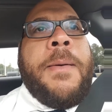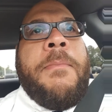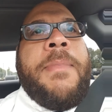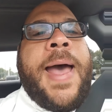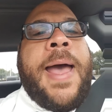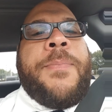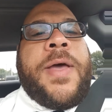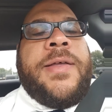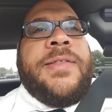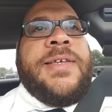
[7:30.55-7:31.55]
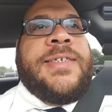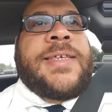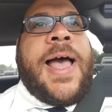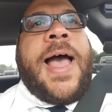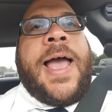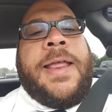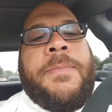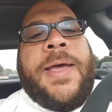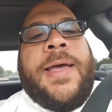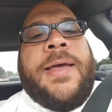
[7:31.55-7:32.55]
Map
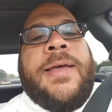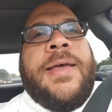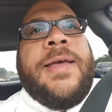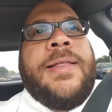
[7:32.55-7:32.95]
design, man.